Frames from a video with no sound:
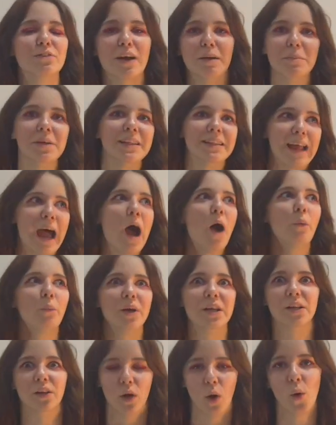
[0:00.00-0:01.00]
I mean, now
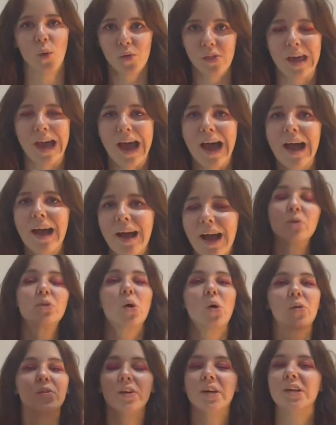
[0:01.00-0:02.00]
we know that with
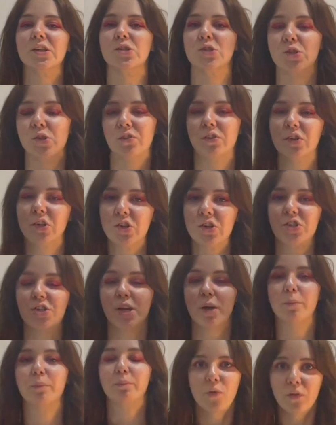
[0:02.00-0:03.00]
all the
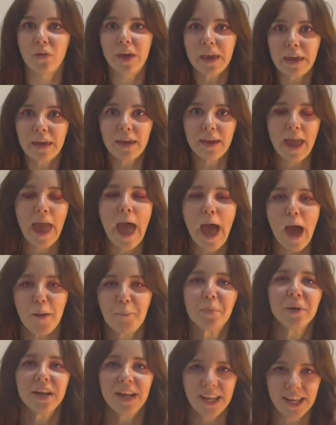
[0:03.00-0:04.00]
conservatorship thing
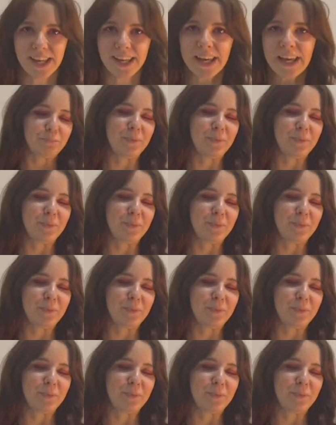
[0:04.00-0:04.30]
happening.